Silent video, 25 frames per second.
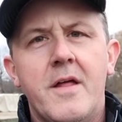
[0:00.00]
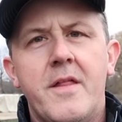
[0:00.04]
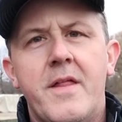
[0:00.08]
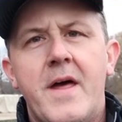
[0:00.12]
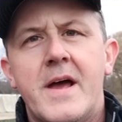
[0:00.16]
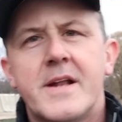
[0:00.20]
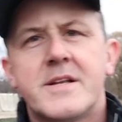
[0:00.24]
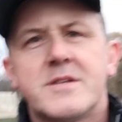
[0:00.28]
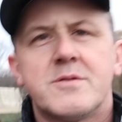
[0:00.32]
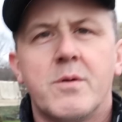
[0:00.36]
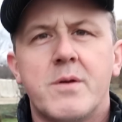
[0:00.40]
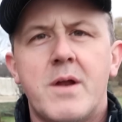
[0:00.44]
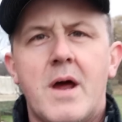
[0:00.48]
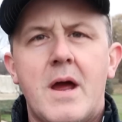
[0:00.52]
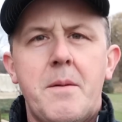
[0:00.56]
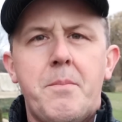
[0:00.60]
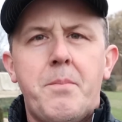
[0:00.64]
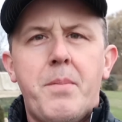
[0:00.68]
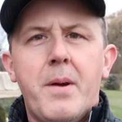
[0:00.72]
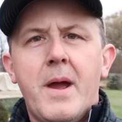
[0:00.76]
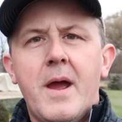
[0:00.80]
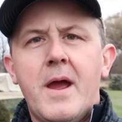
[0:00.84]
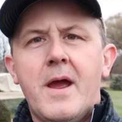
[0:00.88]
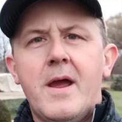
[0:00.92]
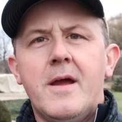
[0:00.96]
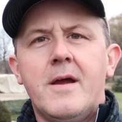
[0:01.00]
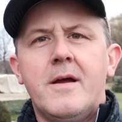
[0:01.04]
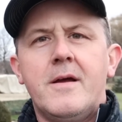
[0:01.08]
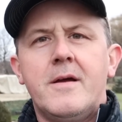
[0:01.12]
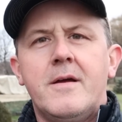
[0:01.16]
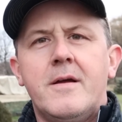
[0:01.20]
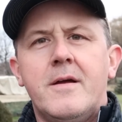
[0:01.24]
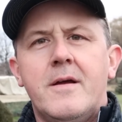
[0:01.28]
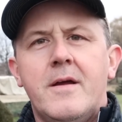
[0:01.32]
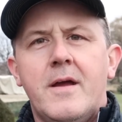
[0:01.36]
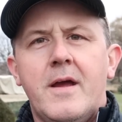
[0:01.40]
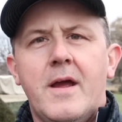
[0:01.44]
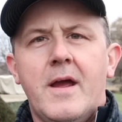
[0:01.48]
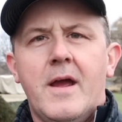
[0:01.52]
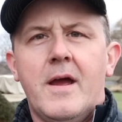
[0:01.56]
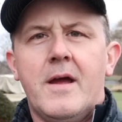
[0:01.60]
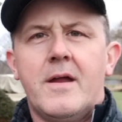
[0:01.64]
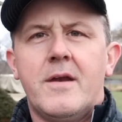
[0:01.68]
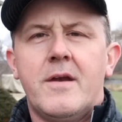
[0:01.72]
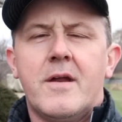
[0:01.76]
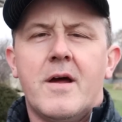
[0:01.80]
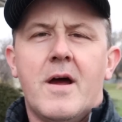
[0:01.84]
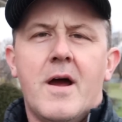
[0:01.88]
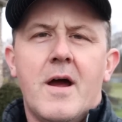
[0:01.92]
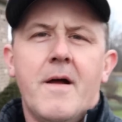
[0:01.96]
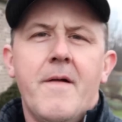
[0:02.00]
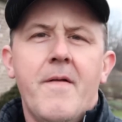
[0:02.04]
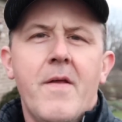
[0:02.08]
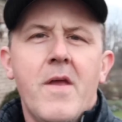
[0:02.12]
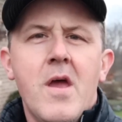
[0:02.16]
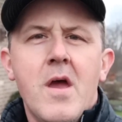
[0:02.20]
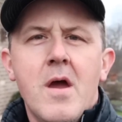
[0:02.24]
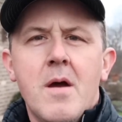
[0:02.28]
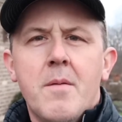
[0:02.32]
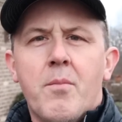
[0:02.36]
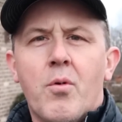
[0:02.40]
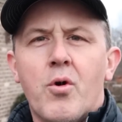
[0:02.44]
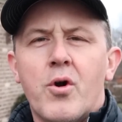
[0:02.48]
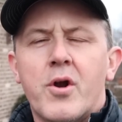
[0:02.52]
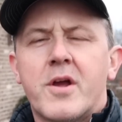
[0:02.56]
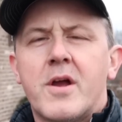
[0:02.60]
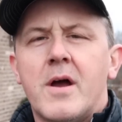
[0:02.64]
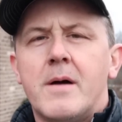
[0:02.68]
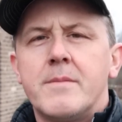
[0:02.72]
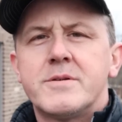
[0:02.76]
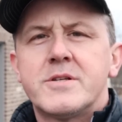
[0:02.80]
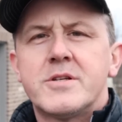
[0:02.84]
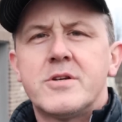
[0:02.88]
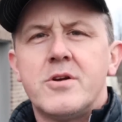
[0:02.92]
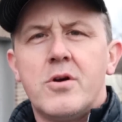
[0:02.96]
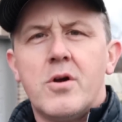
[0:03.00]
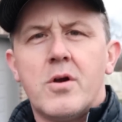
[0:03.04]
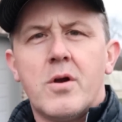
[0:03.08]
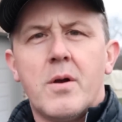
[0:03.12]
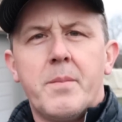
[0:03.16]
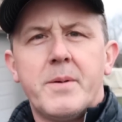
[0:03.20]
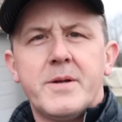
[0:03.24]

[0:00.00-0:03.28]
that's what I pay, and more to come soon.